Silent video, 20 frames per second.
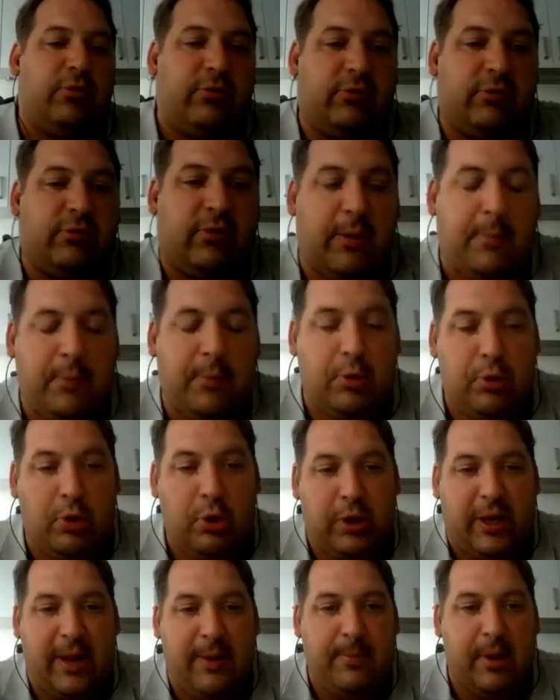with terminal
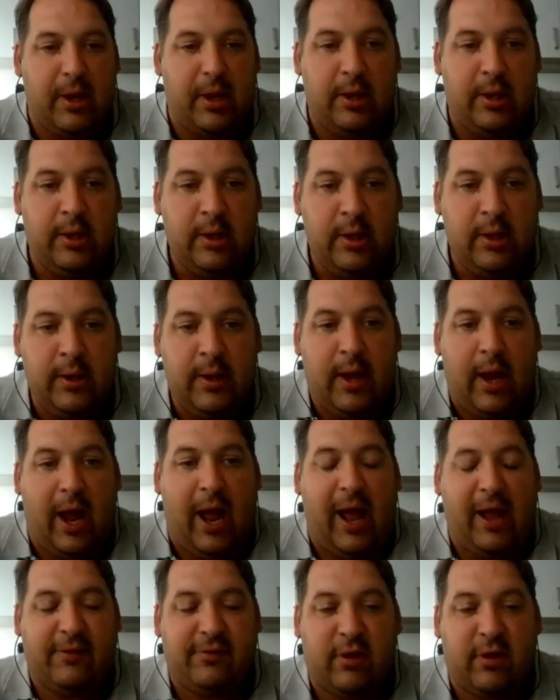leukemia,
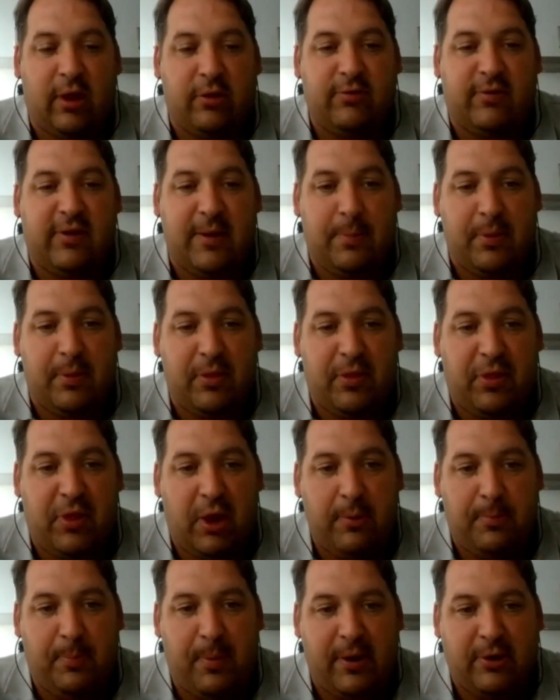I had to go and sleep in the
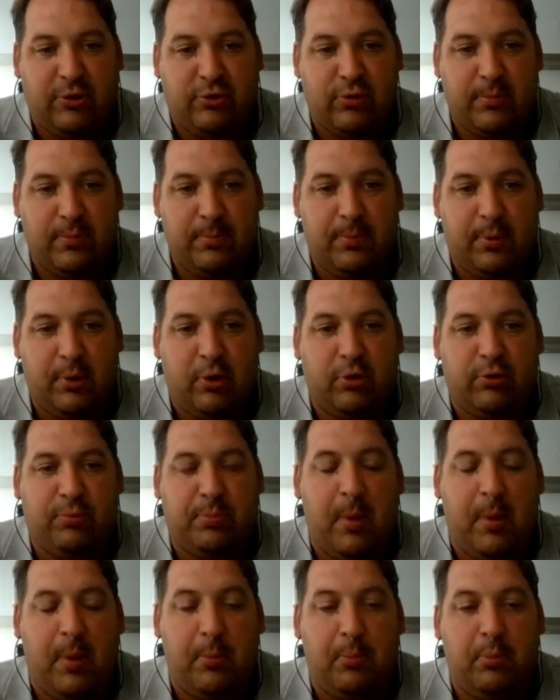third bedroom
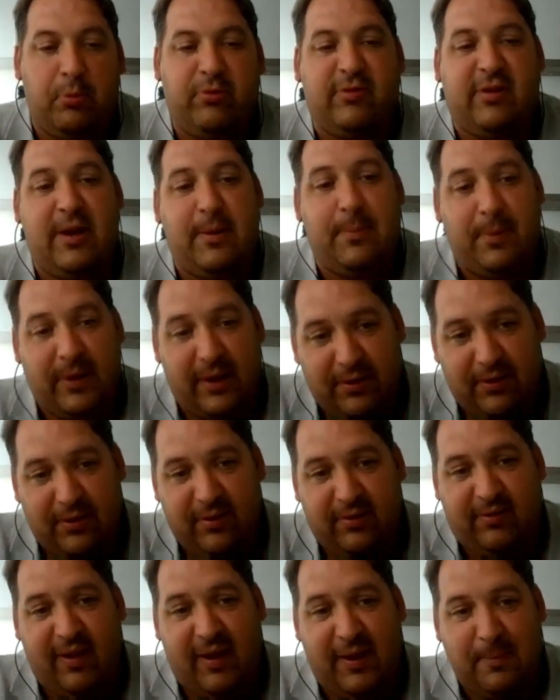because mum was sleeping in
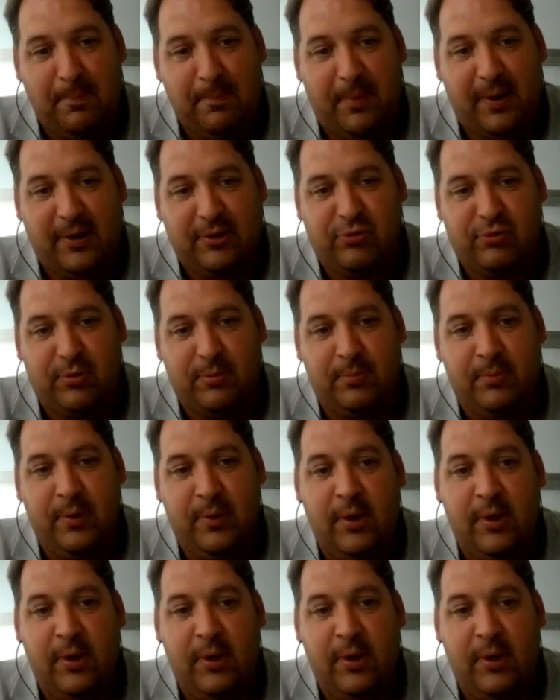the second bedroom